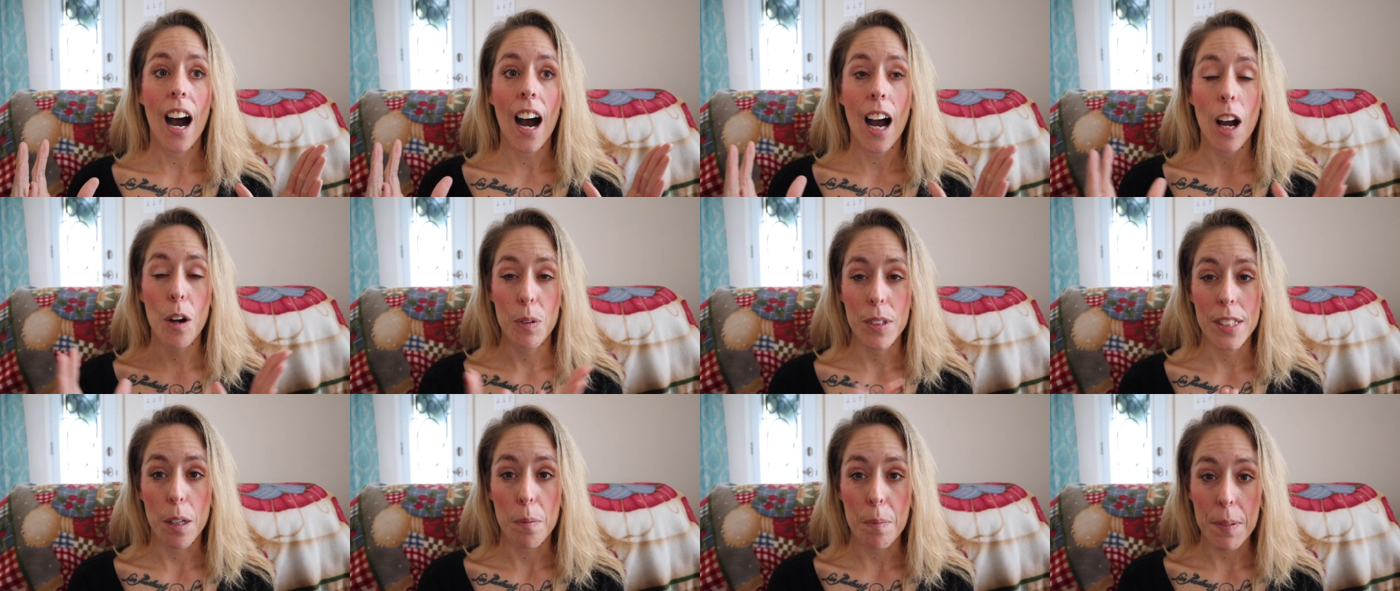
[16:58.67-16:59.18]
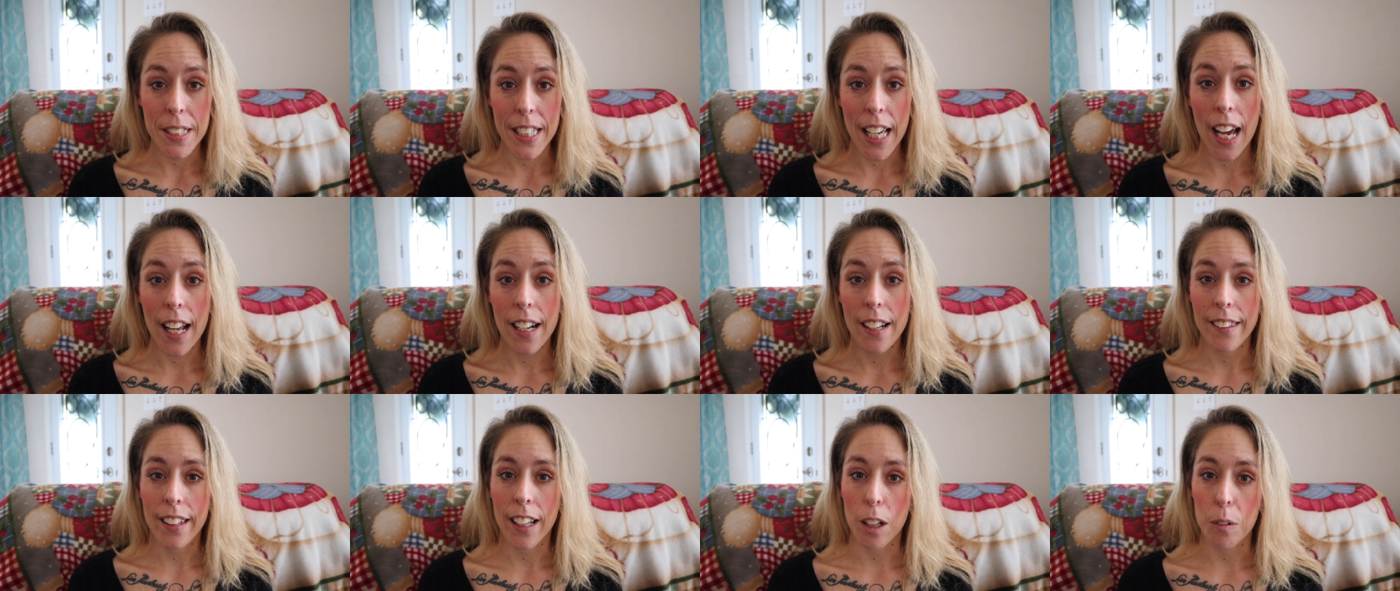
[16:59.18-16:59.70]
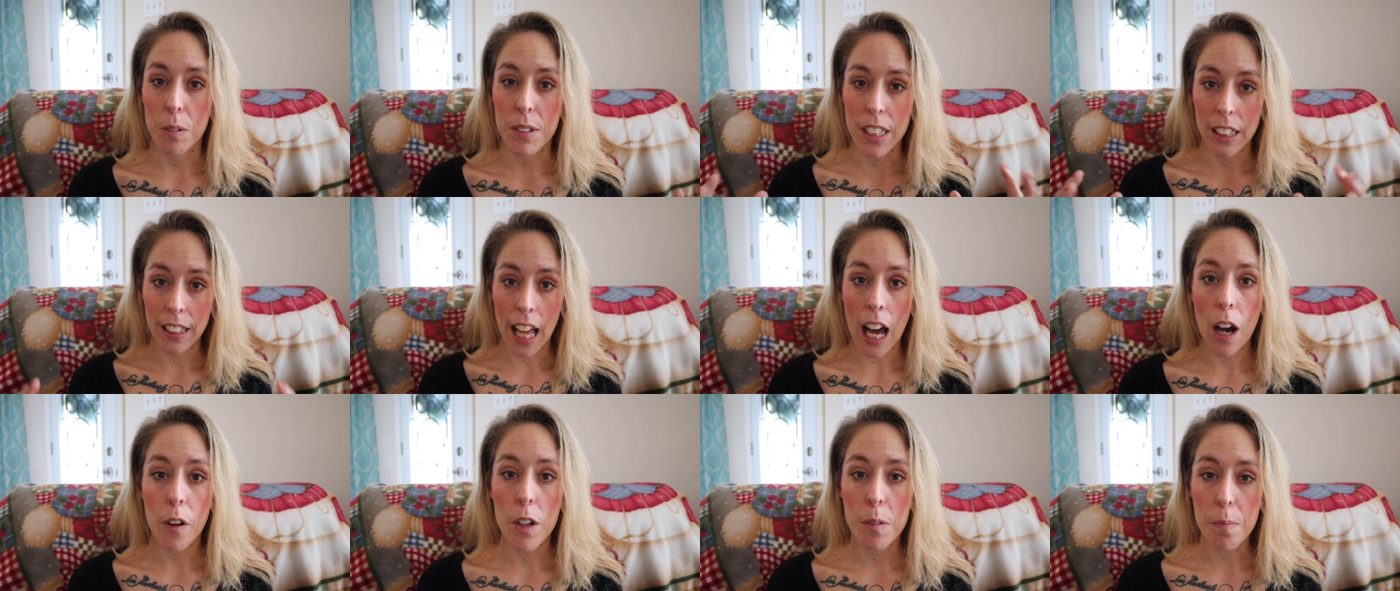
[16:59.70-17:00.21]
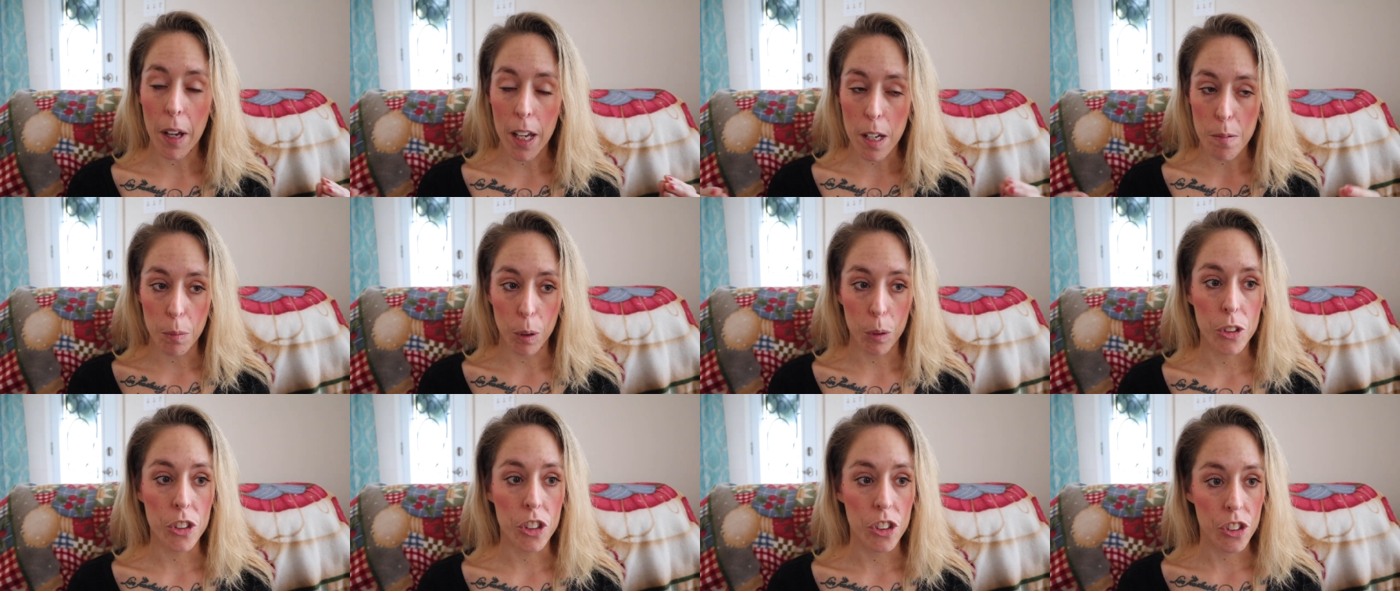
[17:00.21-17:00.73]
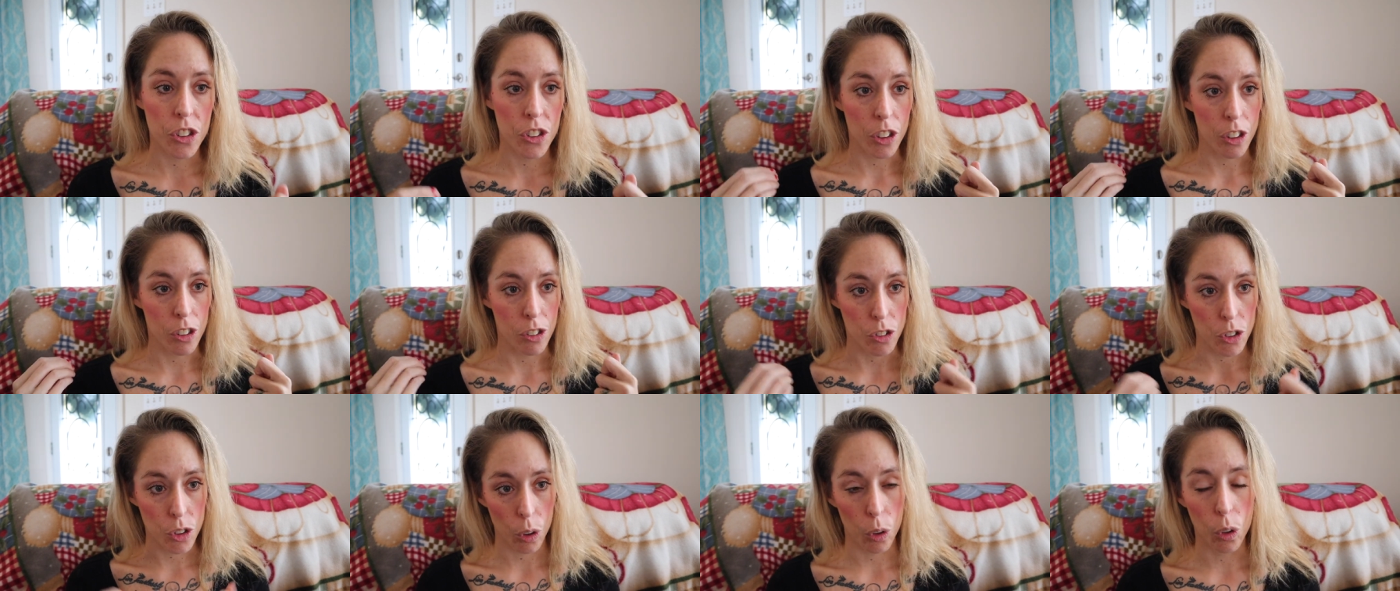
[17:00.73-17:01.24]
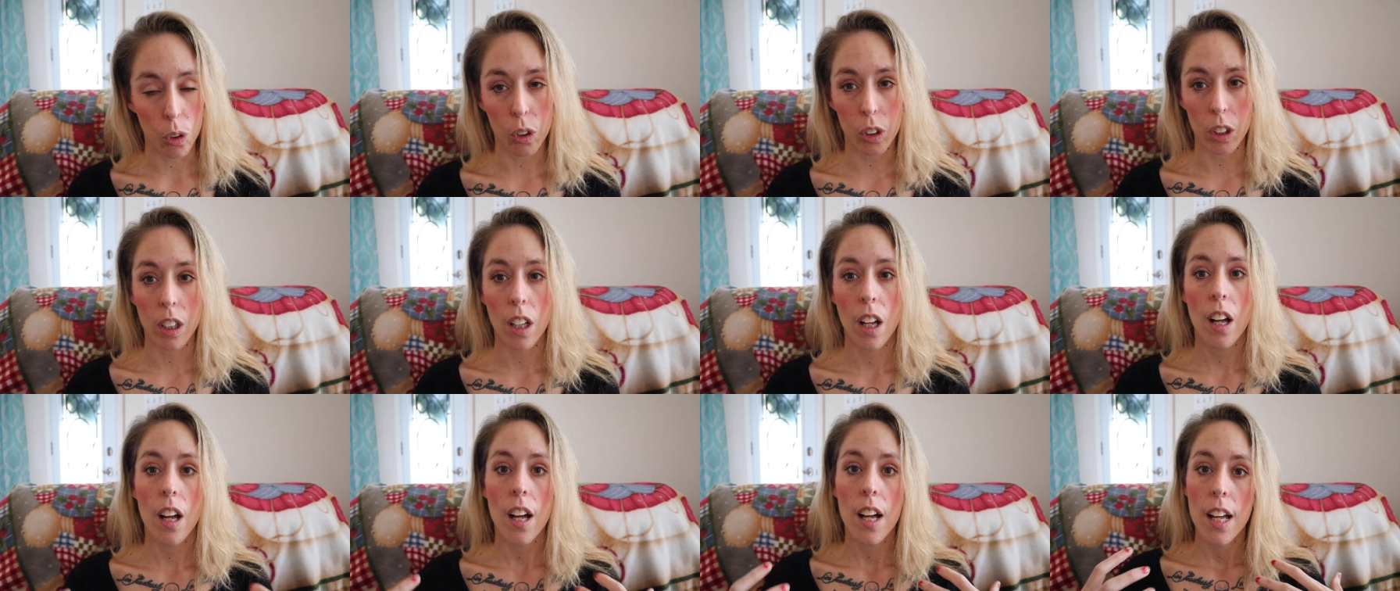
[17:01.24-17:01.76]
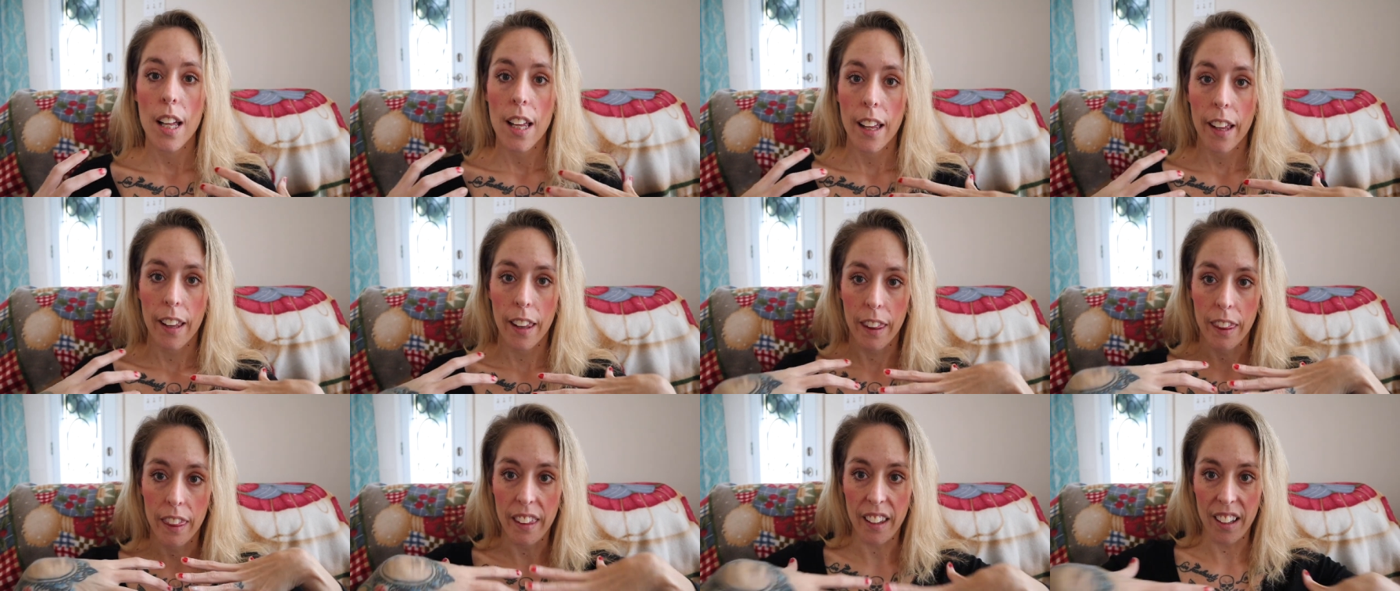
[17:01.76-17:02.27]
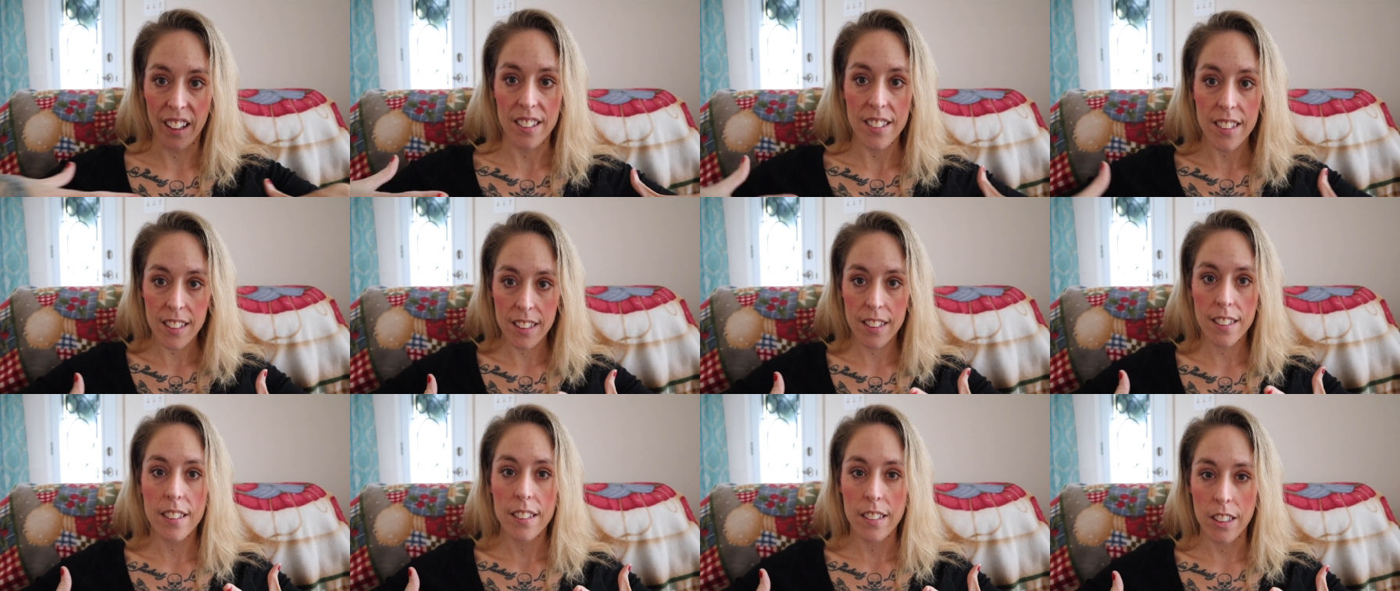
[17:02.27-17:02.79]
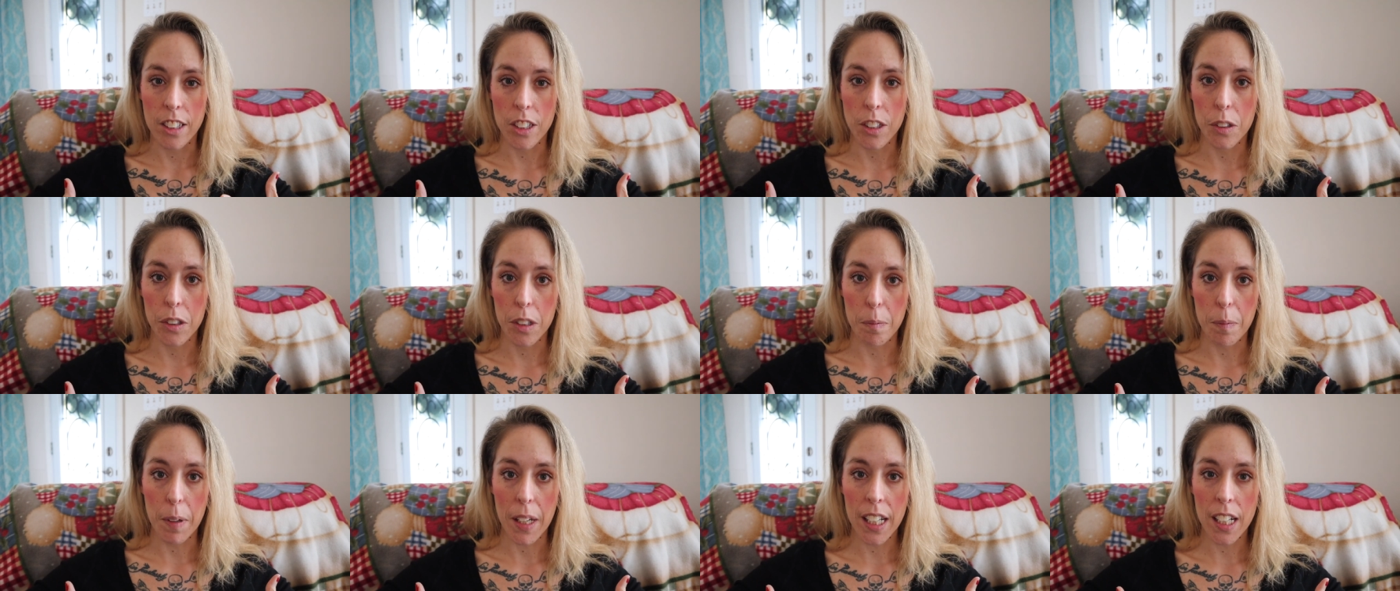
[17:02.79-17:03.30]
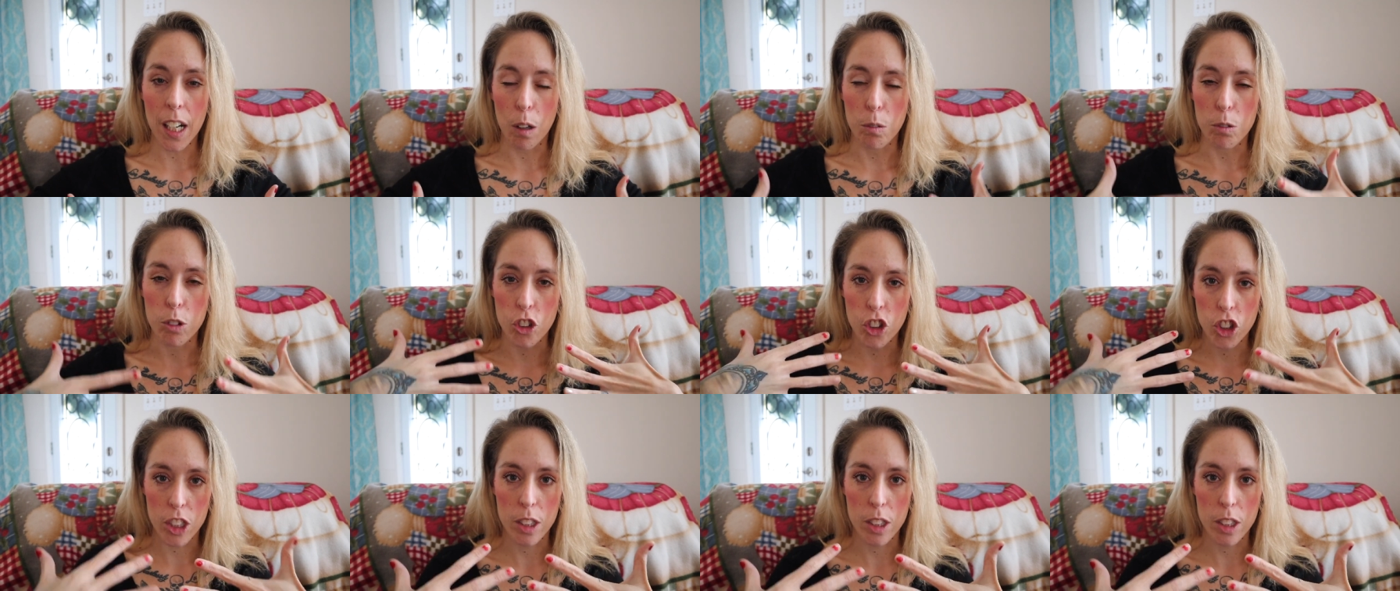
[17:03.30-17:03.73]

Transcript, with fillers: I was upset that I was allowing my emotions to control this. Do you know what I mean? I was